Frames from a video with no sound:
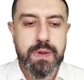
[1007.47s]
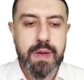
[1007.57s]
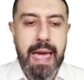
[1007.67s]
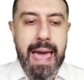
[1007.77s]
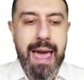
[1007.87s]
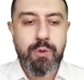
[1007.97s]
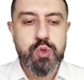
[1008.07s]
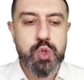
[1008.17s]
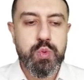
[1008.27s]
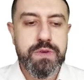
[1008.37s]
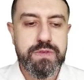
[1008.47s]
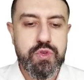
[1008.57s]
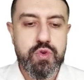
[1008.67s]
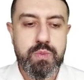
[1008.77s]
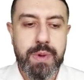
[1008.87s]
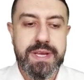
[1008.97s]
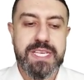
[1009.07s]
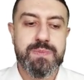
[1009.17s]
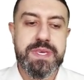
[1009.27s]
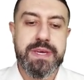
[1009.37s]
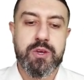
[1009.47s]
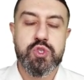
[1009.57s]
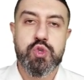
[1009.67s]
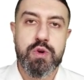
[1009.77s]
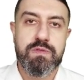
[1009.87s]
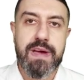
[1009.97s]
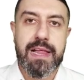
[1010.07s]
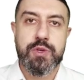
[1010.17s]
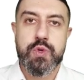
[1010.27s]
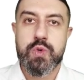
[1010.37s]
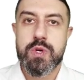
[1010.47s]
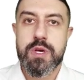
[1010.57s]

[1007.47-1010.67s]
how do we view money as being a good store of value,